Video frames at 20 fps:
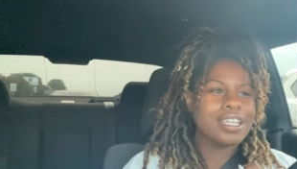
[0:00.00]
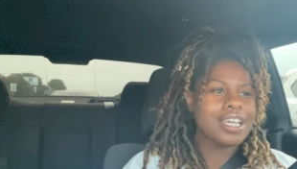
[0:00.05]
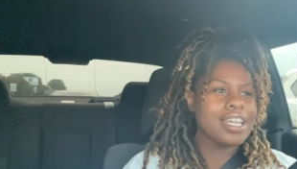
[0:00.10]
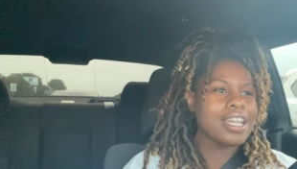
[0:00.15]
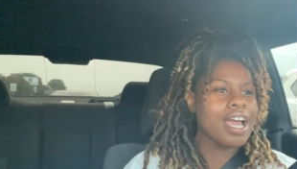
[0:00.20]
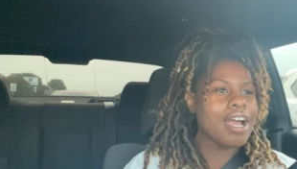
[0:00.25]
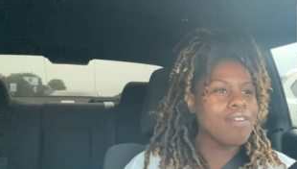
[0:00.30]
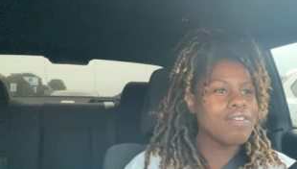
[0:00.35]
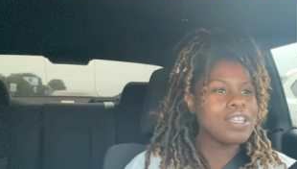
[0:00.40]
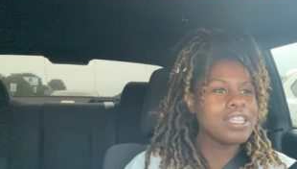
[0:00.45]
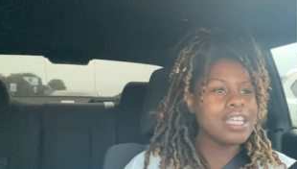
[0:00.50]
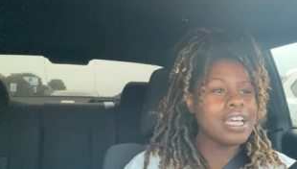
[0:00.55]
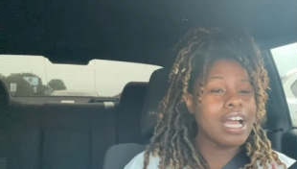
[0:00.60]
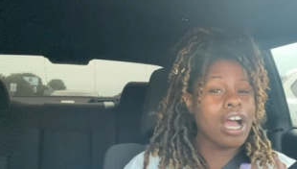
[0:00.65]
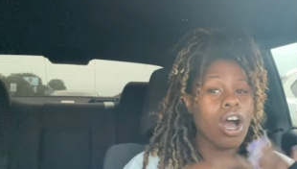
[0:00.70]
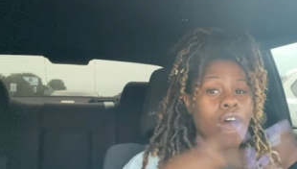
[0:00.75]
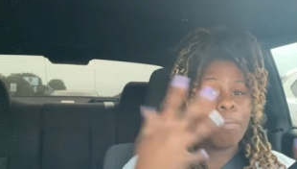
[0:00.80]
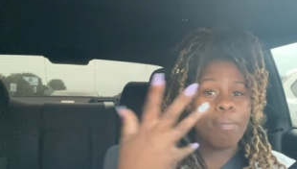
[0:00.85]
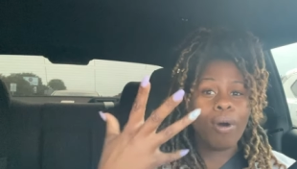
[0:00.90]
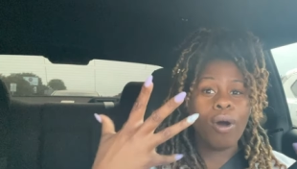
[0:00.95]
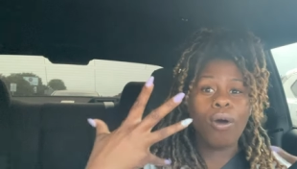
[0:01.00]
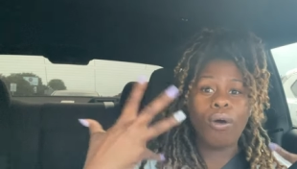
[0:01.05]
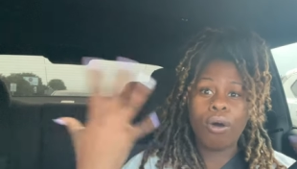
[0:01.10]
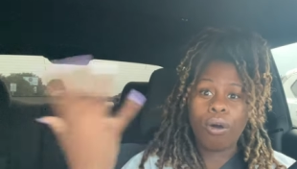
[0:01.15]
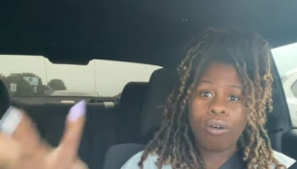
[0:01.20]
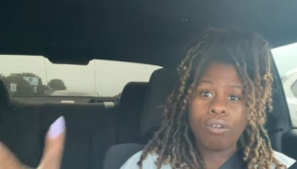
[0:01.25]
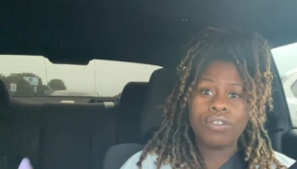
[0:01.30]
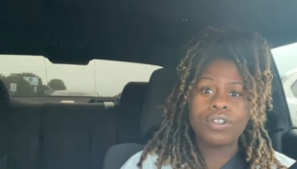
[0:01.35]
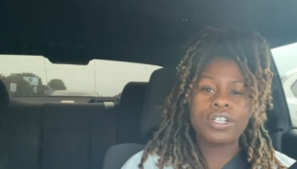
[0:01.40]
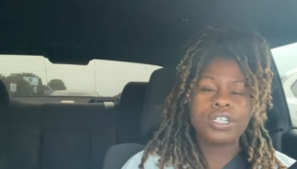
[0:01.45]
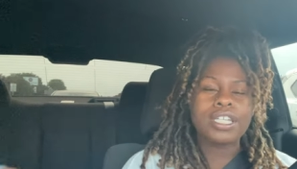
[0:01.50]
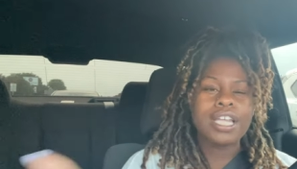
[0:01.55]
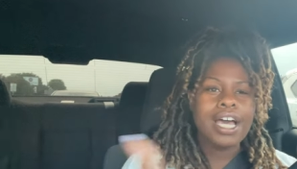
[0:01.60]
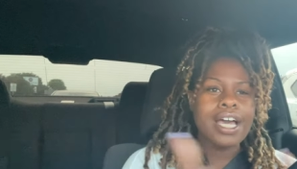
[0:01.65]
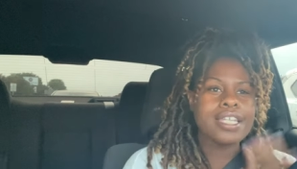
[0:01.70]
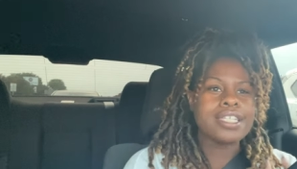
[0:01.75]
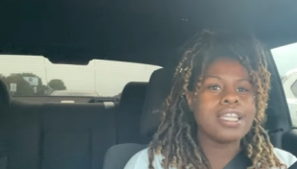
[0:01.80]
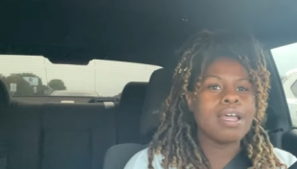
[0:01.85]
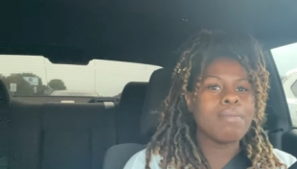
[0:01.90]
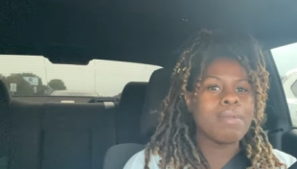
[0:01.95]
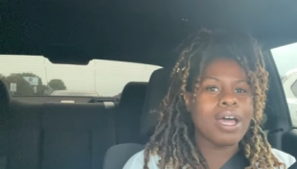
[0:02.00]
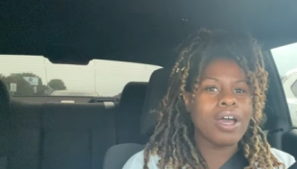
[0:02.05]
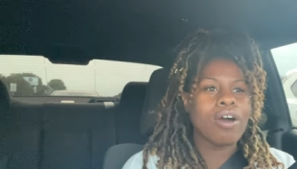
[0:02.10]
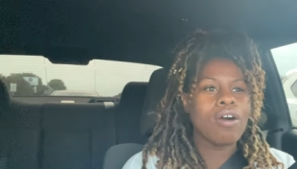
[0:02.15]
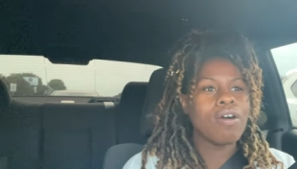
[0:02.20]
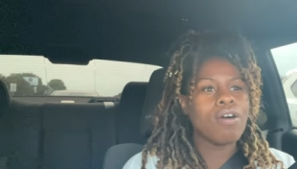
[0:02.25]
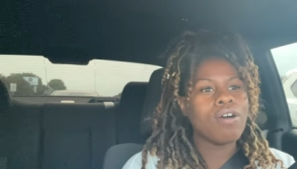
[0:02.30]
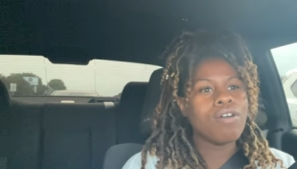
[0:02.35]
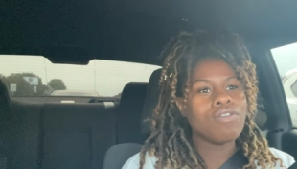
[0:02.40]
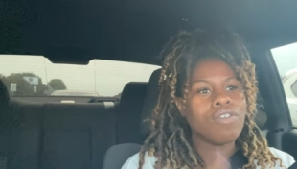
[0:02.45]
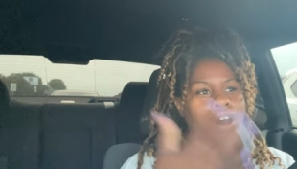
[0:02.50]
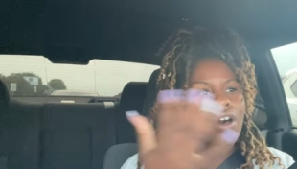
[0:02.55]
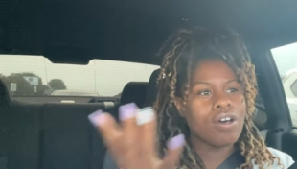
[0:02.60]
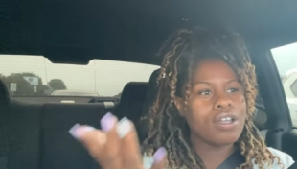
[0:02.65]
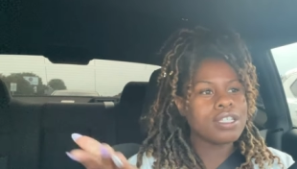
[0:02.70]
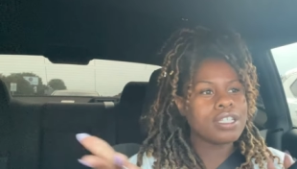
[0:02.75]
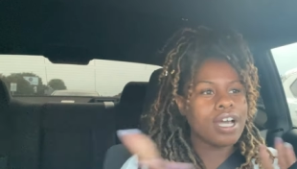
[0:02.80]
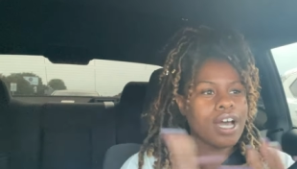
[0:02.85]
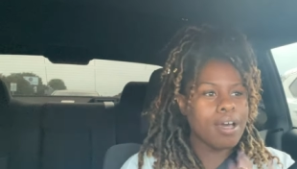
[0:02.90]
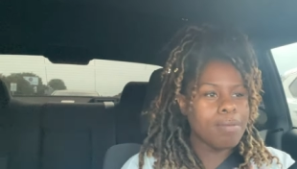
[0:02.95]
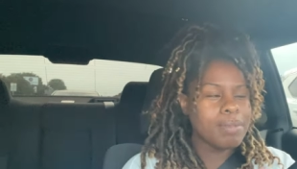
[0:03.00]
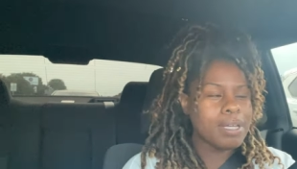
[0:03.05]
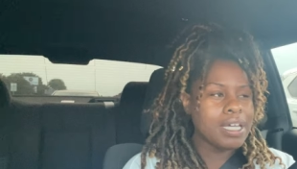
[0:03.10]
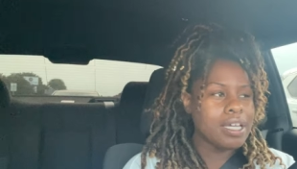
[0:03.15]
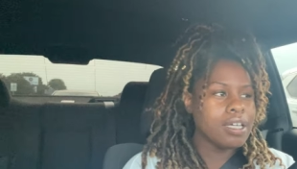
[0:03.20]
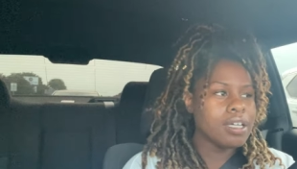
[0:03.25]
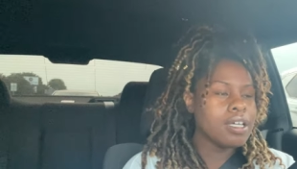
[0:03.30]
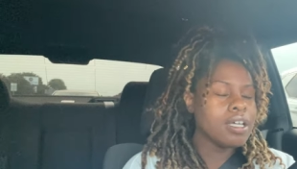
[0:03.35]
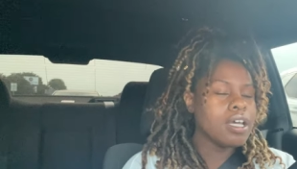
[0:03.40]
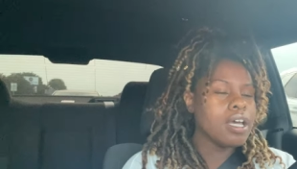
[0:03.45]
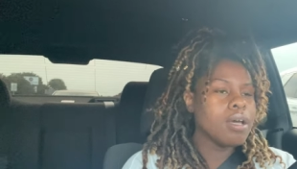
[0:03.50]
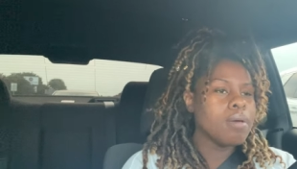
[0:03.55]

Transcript: and everything I bought oversized. So I'm like, oh, fall's coming.